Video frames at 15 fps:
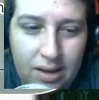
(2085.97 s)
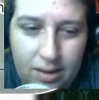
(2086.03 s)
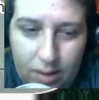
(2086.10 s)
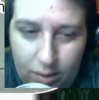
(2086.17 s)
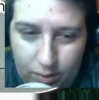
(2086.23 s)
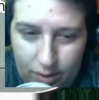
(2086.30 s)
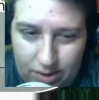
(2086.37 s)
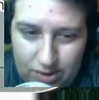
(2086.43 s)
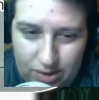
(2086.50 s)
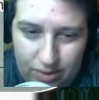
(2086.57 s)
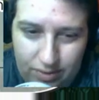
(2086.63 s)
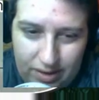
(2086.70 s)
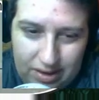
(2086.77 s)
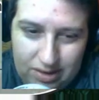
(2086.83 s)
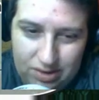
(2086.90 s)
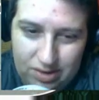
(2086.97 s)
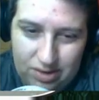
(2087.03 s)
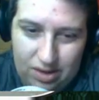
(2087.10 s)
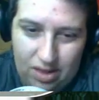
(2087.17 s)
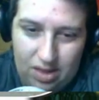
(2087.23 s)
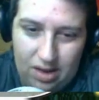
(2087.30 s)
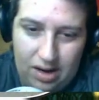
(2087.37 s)
Cove watched it vanish
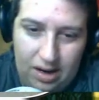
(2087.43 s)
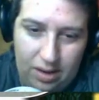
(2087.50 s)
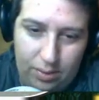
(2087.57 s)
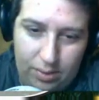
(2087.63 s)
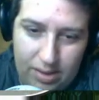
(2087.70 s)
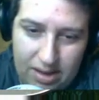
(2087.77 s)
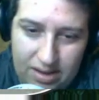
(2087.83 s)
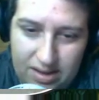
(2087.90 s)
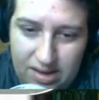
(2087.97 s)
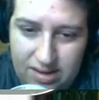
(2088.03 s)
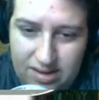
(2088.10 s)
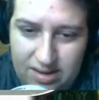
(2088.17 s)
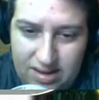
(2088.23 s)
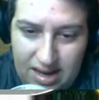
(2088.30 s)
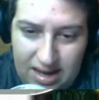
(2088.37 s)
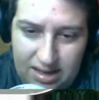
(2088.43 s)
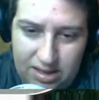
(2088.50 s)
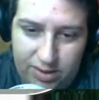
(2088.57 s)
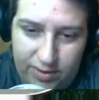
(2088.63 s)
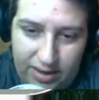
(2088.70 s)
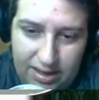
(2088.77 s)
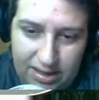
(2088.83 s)
into thin air with a
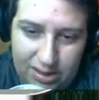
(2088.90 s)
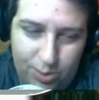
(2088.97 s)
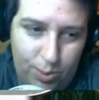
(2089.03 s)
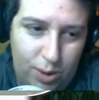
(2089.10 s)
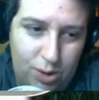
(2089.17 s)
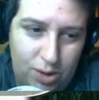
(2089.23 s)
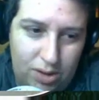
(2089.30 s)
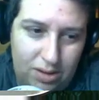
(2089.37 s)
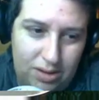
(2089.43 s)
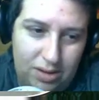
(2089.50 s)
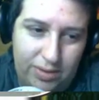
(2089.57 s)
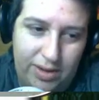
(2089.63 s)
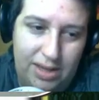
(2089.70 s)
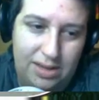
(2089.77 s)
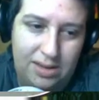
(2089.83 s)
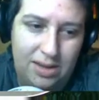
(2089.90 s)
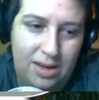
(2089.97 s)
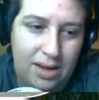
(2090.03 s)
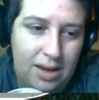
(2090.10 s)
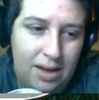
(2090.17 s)
dissatisfied expression on his face.